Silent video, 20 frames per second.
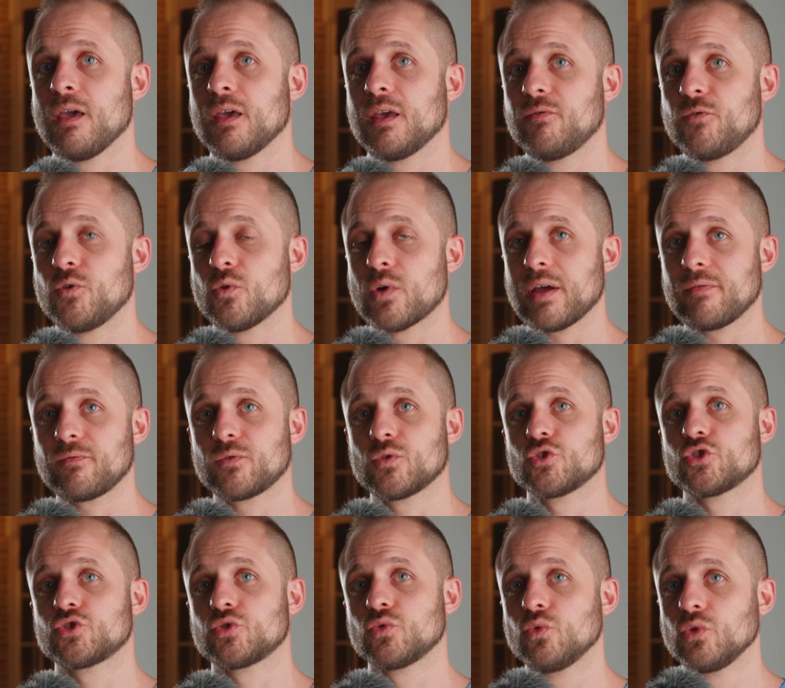If you have to
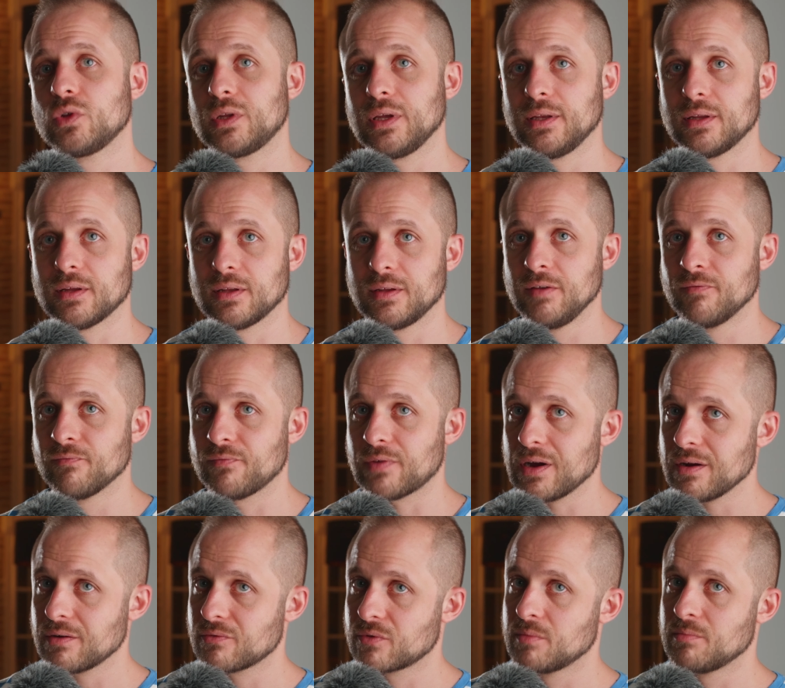shoot in an
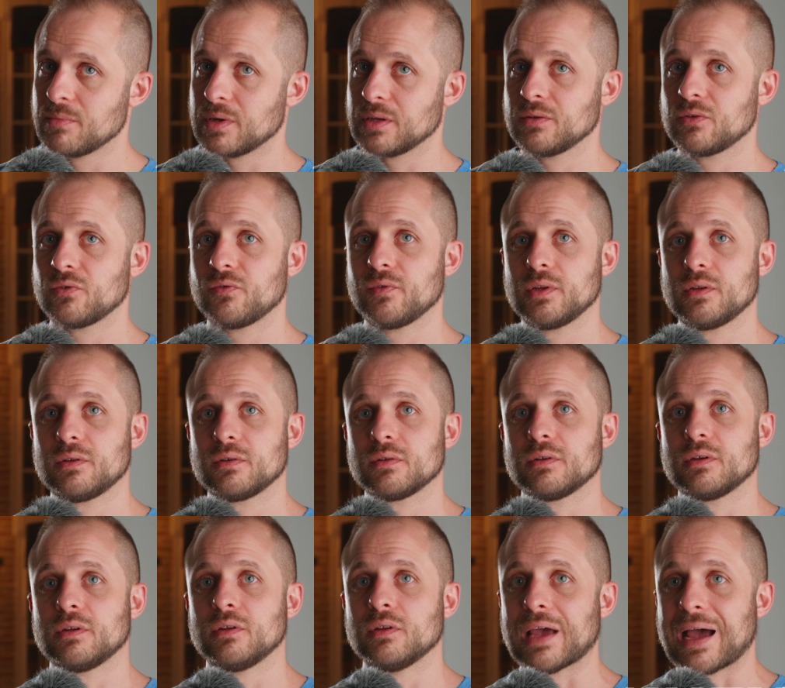environment with
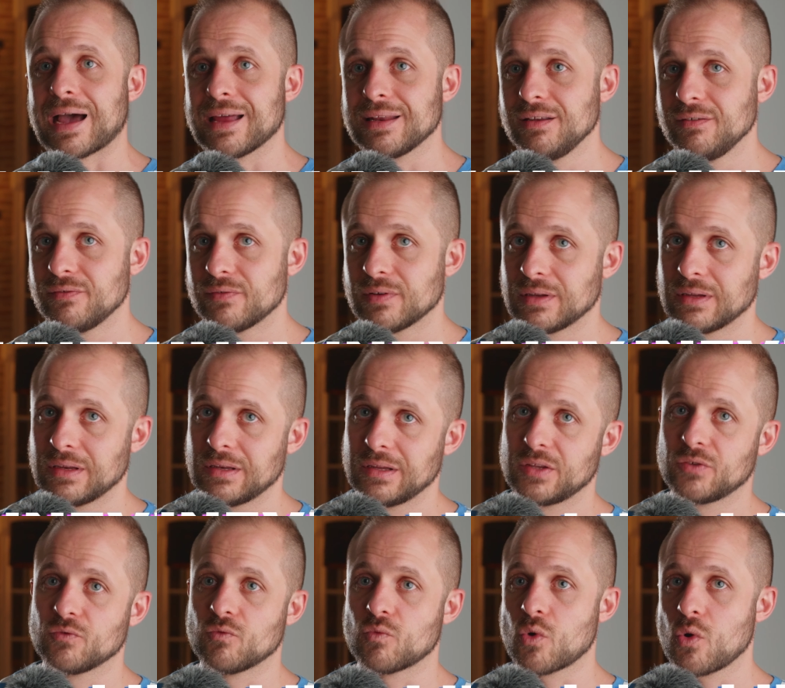an unevenly
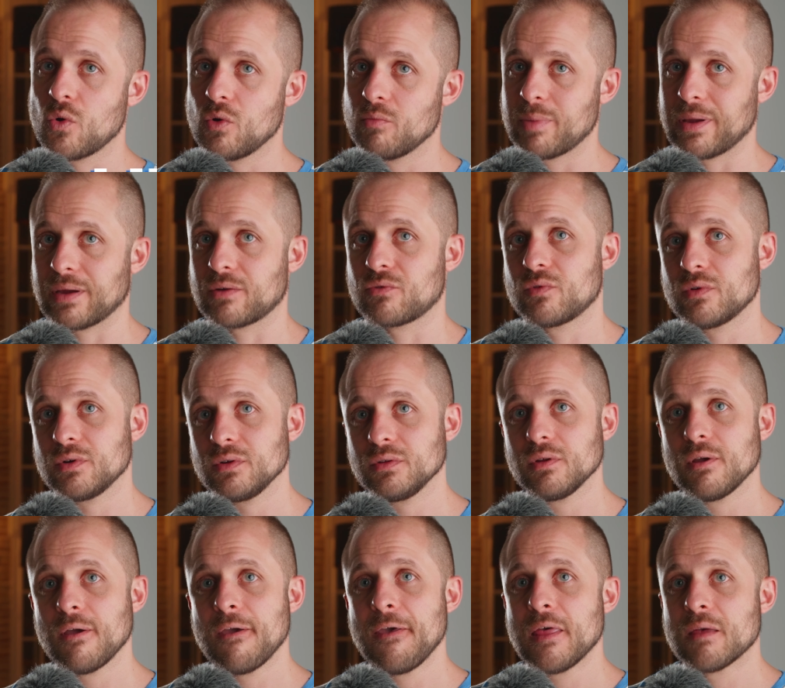lit wall
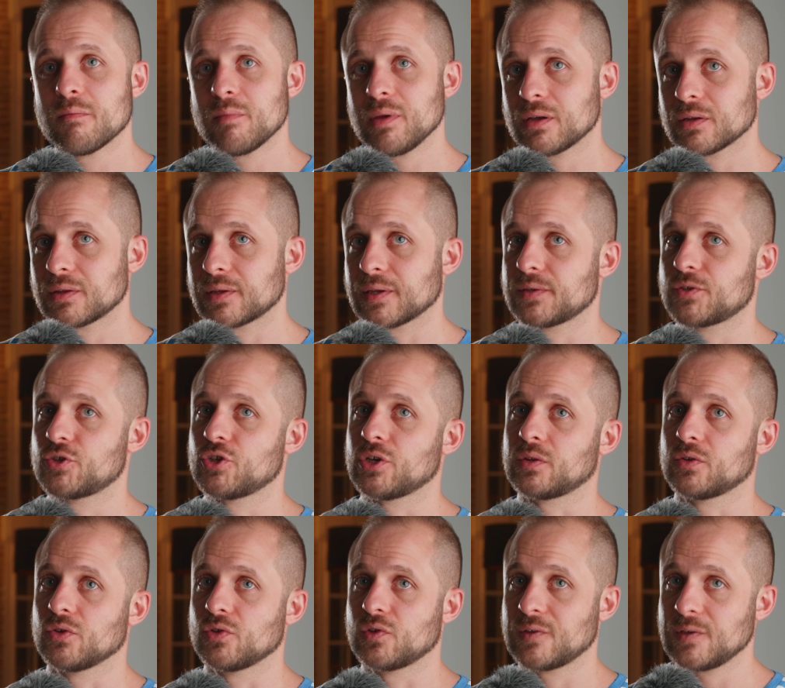background, make a test
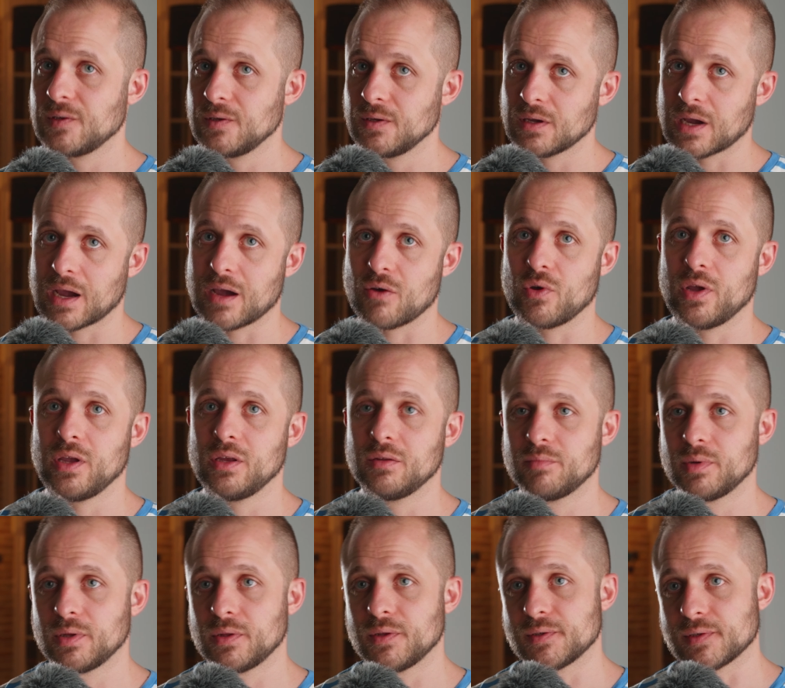shot to see how
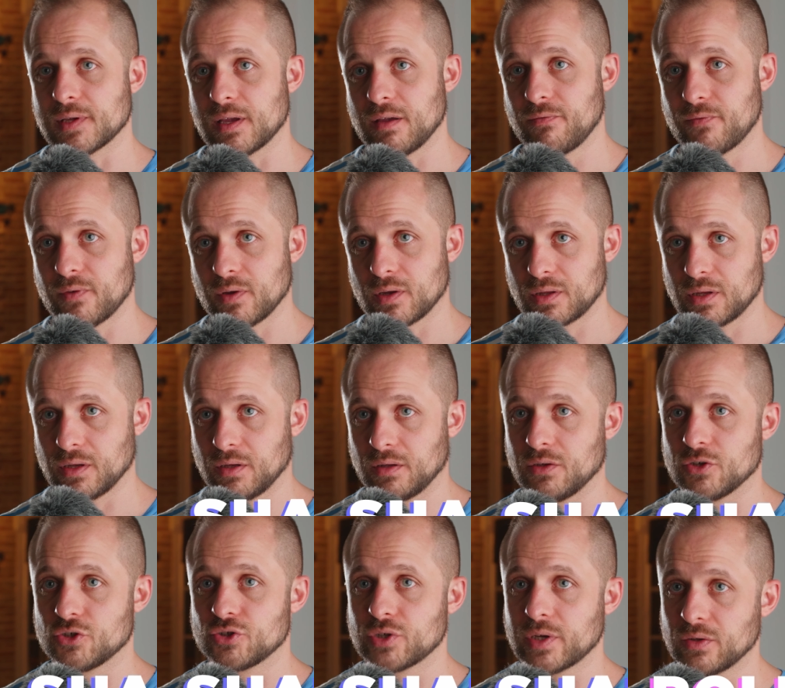8-bit is affecting
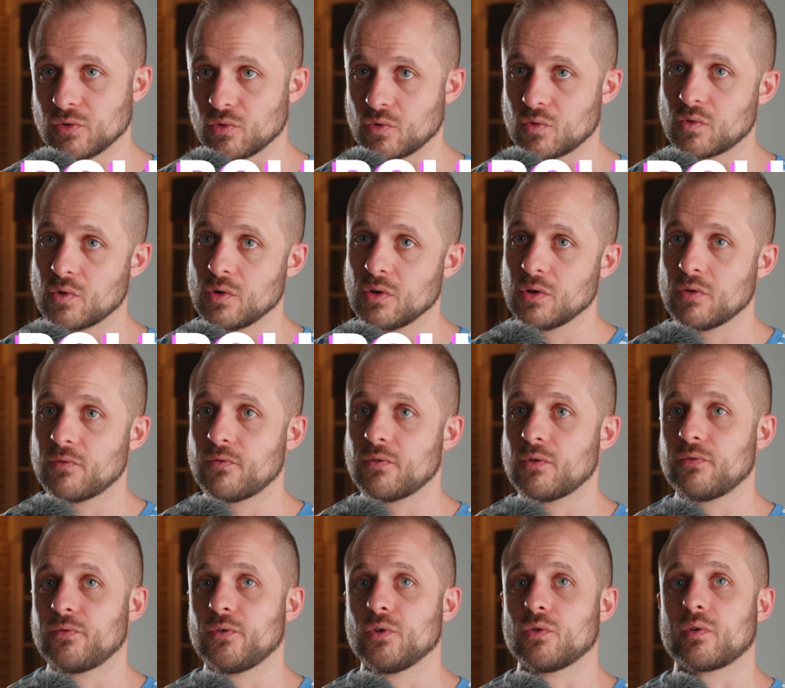the shadow roll-off
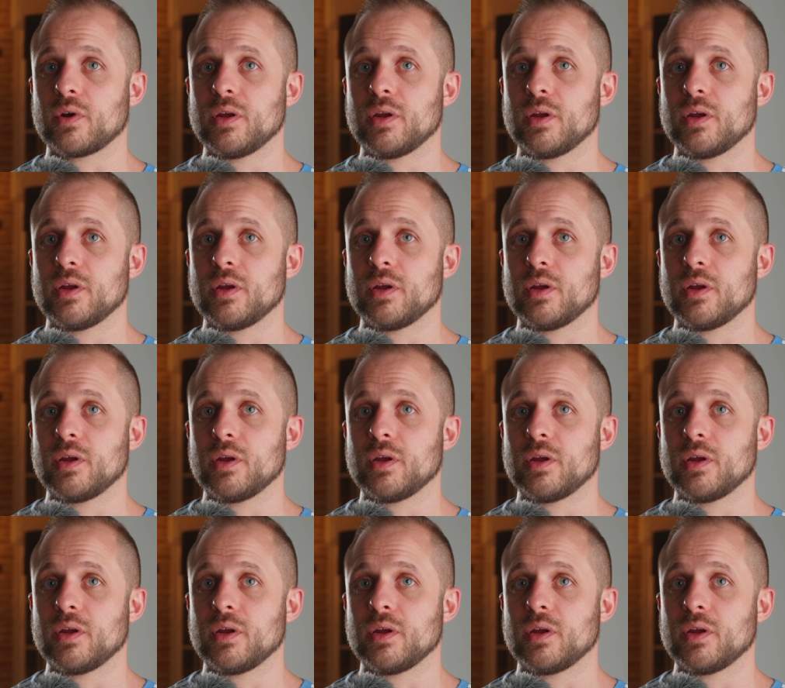of your